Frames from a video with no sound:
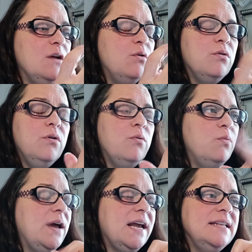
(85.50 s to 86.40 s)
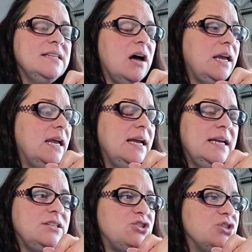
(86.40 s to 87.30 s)
when I tell you,
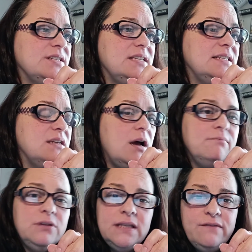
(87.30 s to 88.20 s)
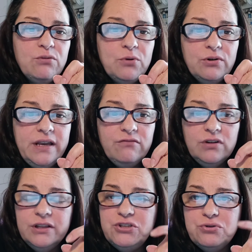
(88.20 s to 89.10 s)
it's unbelievable. It
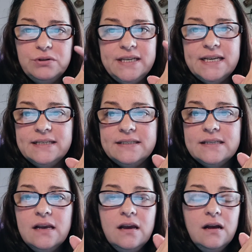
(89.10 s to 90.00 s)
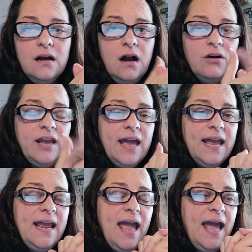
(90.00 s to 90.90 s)
really truly is.
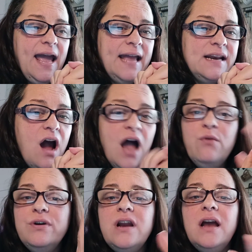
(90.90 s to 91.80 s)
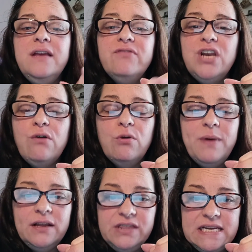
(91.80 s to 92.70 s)
Okay. And I would not even know
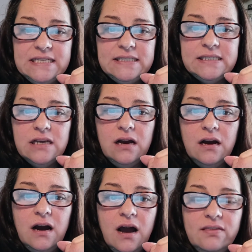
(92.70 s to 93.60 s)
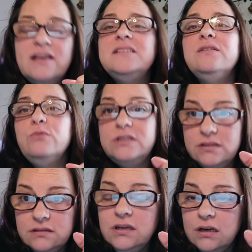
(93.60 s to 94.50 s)
about these unless it
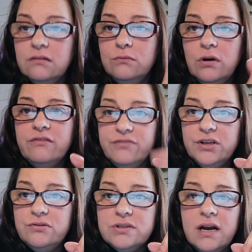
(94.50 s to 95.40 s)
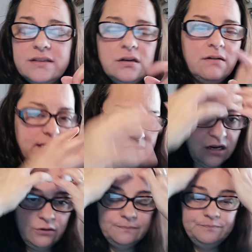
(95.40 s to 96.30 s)
was, weren't for you guys. All right.
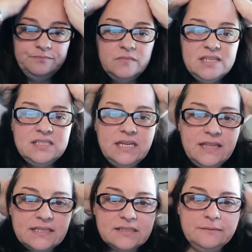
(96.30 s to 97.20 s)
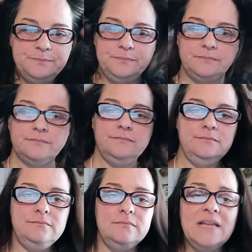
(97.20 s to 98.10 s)
So listen to this.
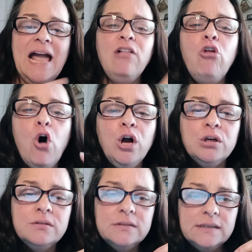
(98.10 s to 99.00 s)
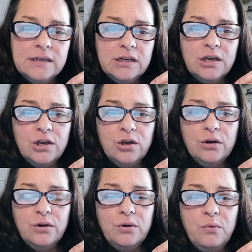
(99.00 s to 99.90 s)
How long
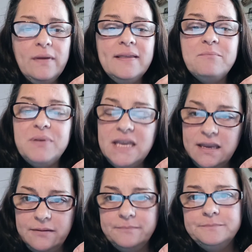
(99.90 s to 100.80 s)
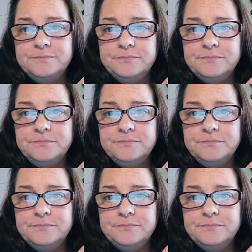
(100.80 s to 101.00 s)
will it be